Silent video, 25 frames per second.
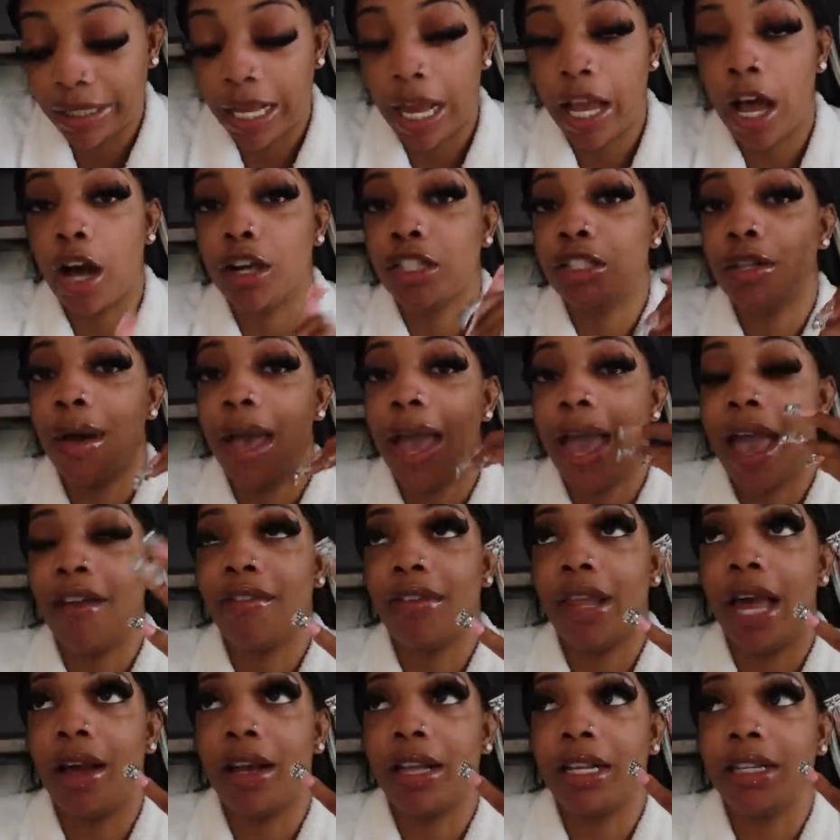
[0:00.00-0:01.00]
They also
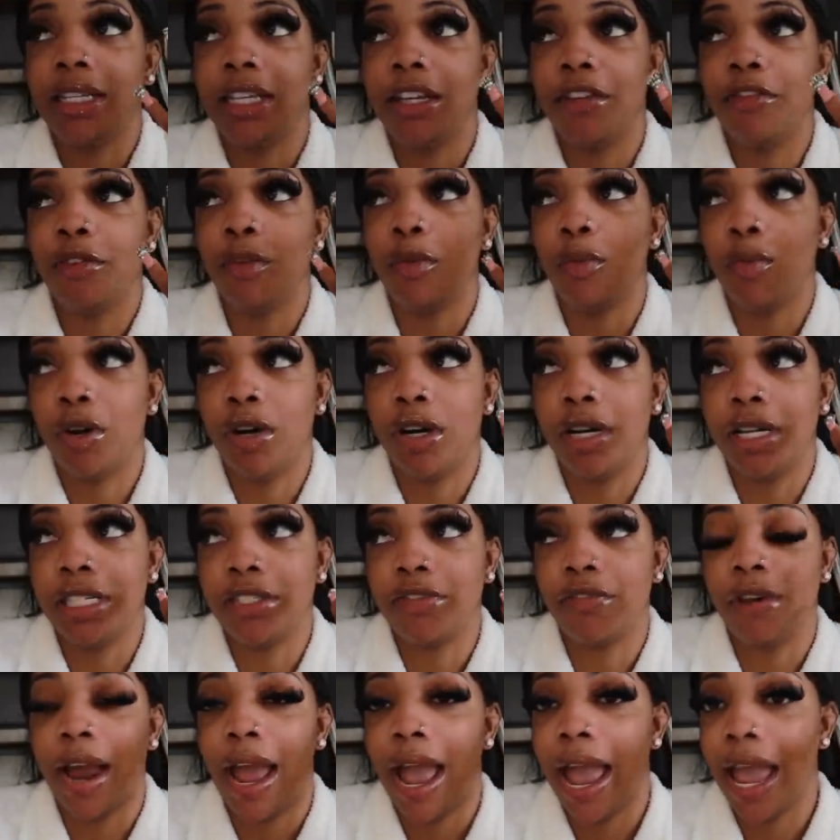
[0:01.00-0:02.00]
have like different
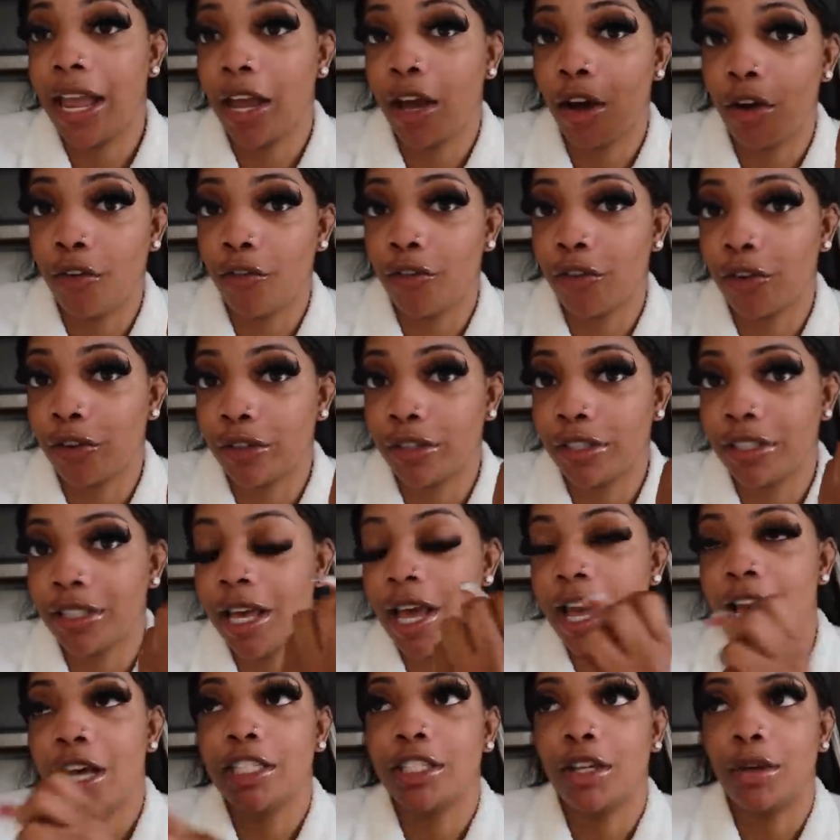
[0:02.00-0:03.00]
ones for hangovers.
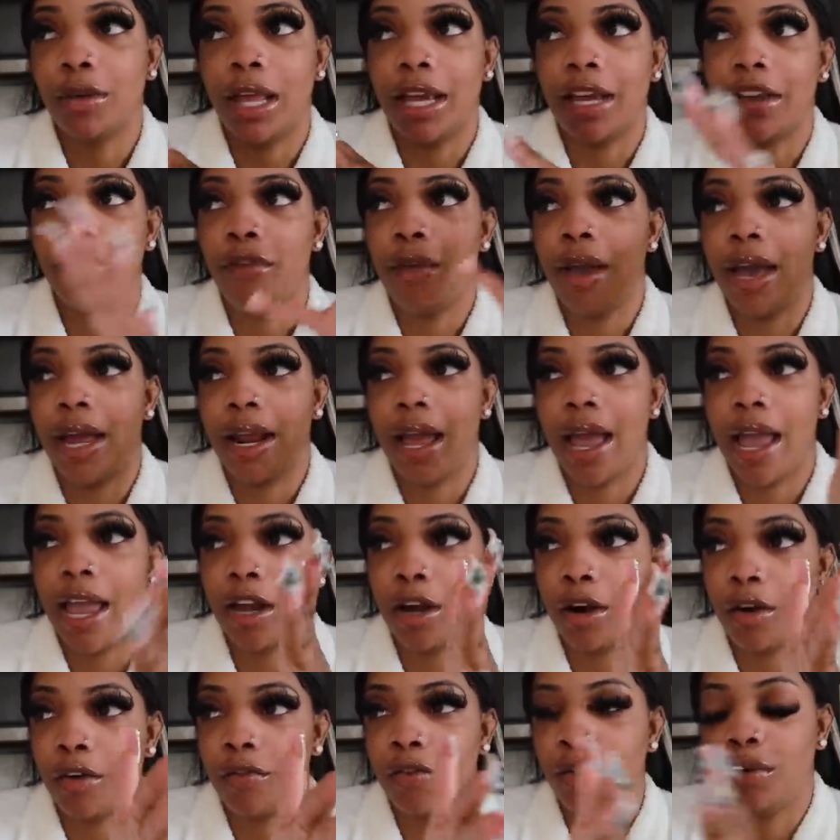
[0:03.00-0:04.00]
So like if you had a
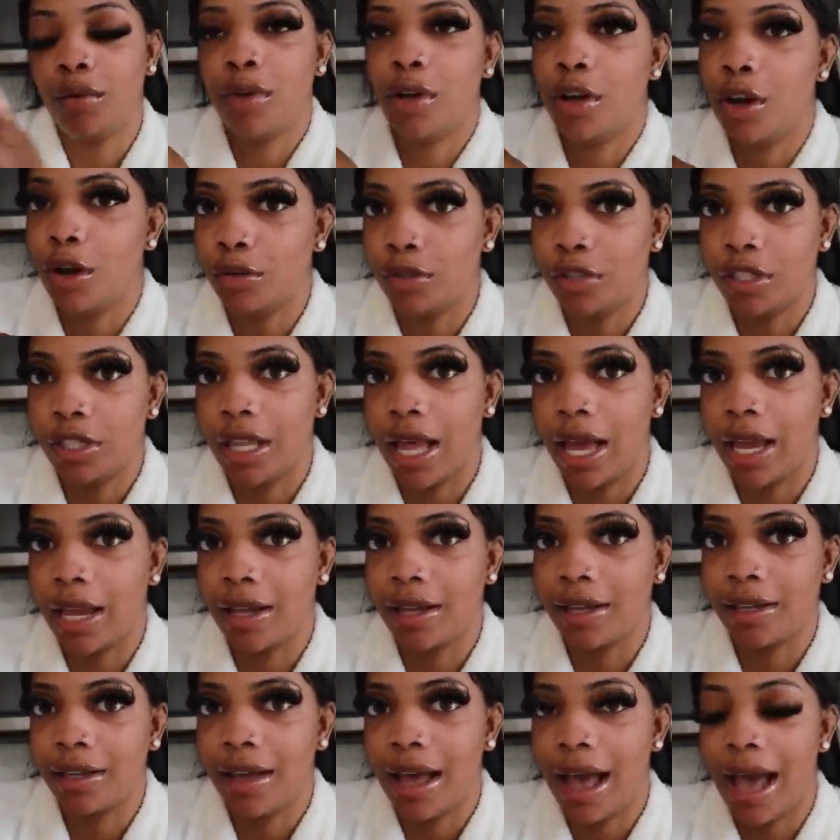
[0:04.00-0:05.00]
hangover, you can go to
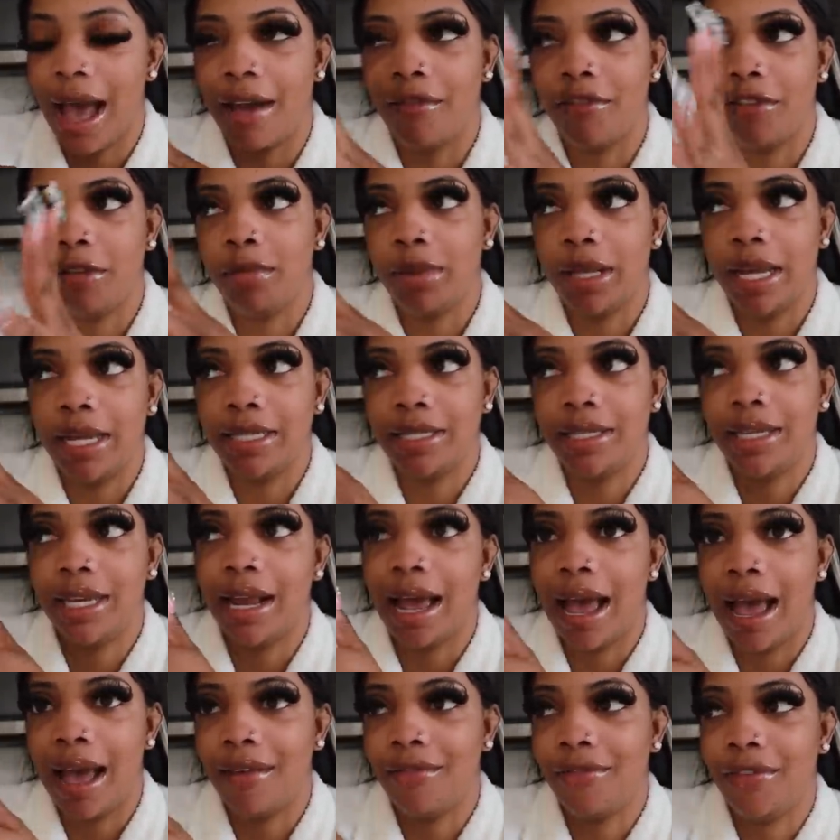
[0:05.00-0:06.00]
like an I V place, get
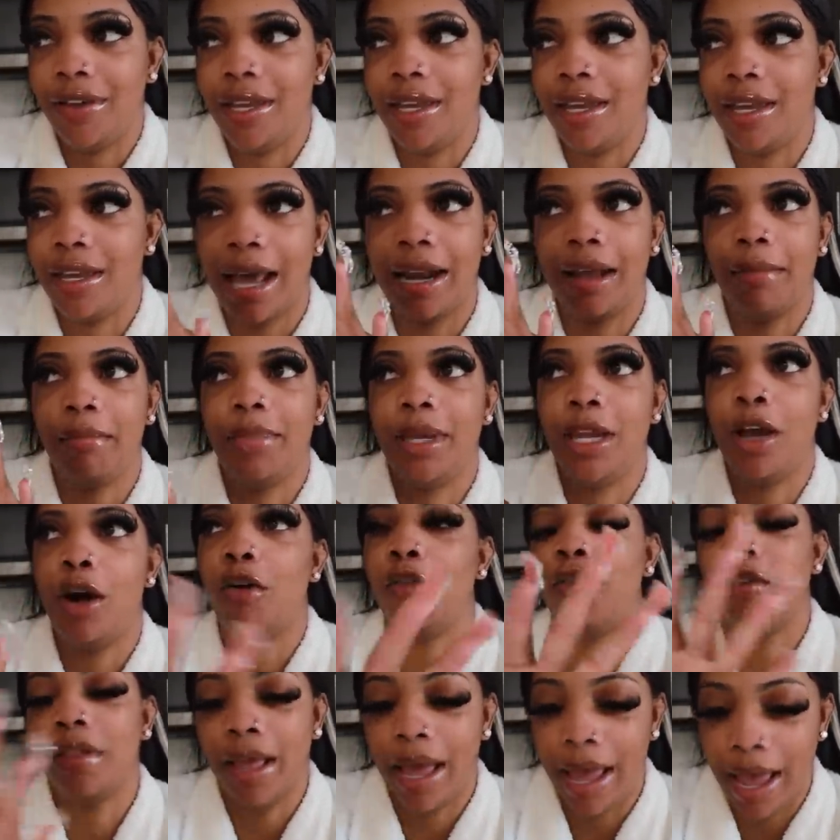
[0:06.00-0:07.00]
an I V, kind of be
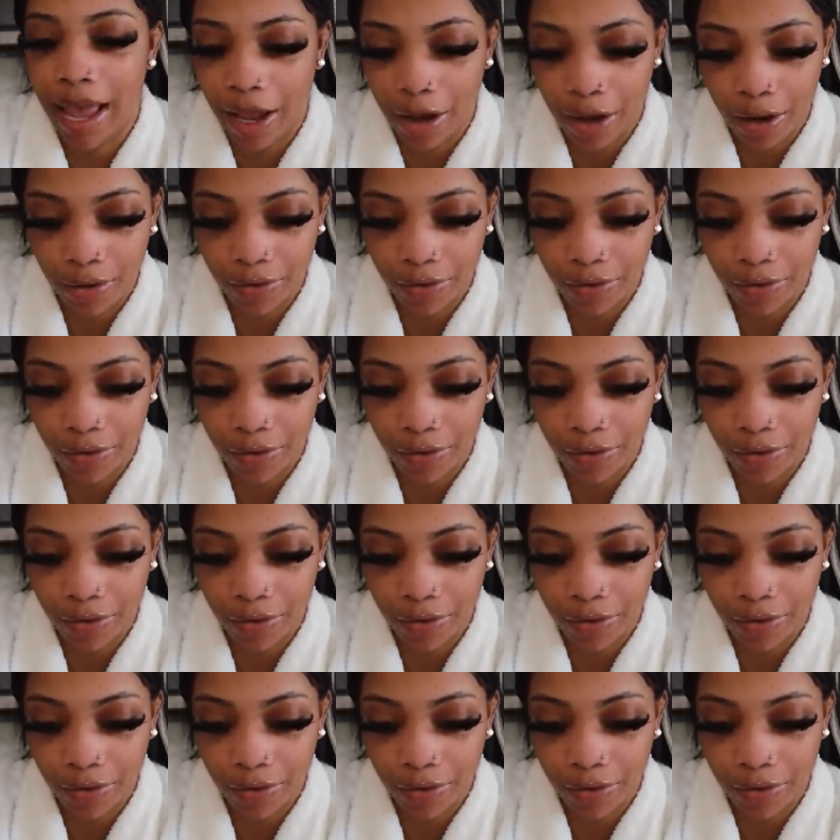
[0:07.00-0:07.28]
over the hangover.